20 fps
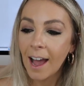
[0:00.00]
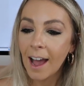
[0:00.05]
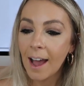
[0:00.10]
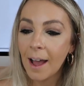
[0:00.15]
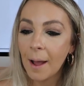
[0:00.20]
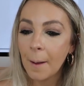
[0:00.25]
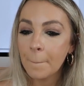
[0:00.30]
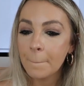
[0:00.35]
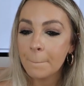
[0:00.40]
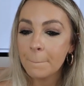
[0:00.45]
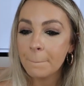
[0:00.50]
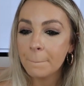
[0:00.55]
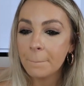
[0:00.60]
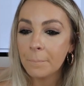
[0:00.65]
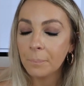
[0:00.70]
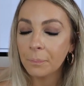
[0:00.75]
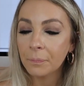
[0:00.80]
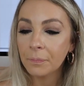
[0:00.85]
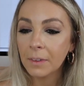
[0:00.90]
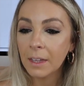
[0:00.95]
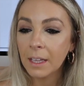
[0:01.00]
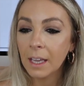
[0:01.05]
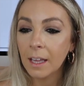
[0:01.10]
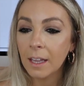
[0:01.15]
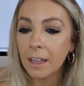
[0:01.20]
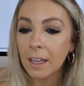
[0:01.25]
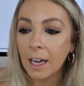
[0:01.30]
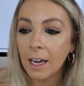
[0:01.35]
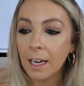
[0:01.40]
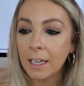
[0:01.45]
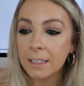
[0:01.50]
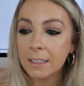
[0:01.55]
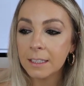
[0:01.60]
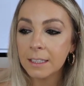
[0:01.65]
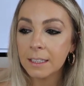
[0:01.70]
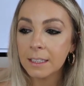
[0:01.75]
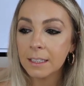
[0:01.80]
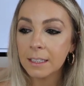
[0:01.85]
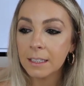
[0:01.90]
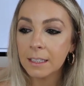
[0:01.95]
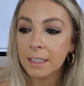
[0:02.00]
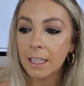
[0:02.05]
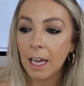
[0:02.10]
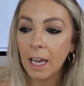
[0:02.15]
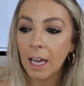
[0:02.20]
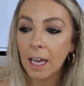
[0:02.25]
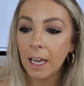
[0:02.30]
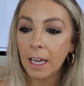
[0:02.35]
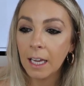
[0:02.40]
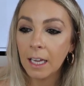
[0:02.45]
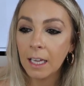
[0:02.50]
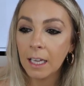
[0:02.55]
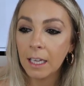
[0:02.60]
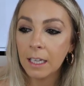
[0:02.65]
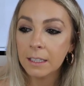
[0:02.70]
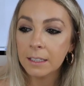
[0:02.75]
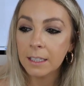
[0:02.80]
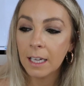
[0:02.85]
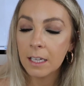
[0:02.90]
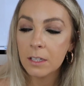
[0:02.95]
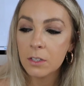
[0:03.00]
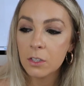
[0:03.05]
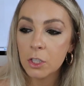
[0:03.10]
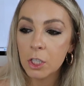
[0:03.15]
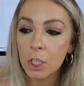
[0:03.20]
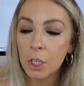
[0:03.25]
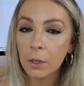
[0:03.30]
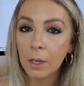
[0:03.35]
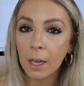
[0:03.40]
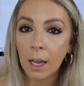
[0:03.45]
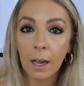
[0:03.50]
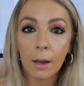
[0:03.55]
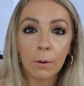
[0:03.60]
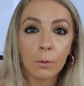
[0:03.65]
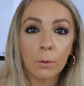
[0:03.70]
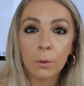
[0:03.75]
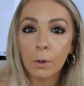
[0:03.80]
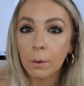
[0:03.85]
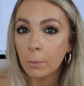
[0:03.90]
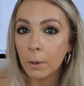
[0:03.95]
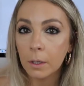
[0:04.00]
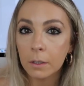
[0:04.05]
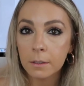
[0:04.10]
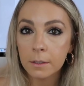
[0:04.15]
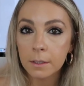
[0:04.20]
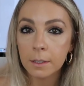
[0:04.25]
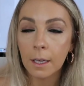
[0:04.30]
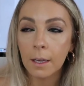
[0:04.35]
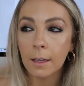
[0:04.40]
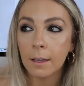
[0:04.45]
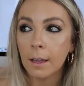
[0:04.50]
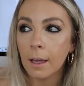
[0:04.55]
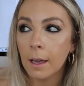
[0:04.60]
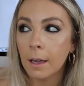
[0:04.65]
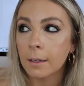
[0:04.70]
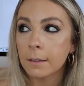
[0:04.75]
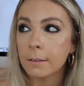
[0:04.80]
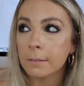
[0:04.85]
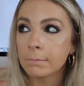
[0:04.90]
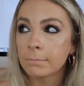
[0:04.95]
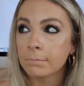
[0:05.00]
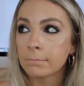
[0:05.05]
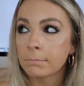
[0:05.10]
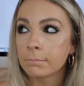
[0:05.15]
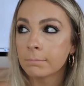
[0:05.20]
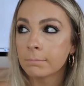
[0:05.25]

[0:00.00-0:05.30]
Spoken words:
that they tend to get out all at once, and then